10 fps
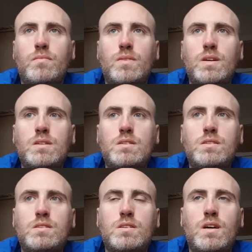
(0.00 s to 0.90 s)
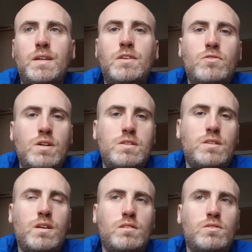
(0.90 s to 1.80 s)
is an interesting
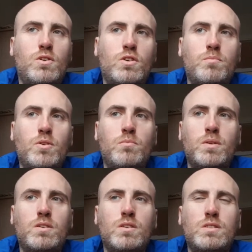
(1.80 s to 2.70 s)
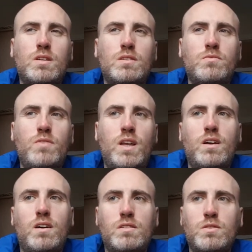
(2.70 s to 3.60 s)
thing to talk about, because it's very
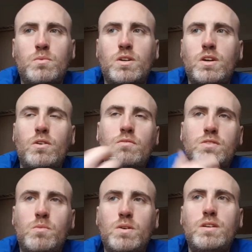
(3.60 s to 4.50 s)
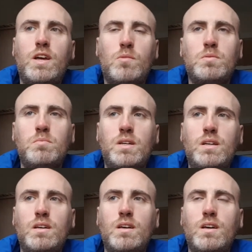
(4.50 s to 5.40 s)
hard to work out. If someone helped me
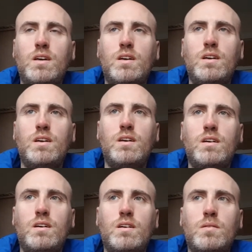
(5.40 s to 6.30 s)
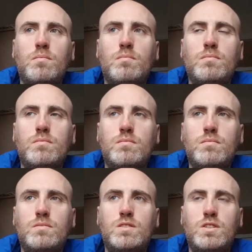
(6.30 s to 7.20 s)

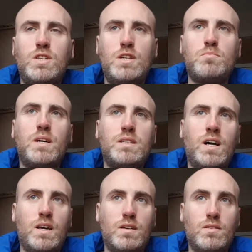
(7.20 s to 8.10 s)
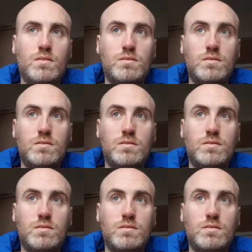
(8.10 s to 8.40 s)
to change my diet,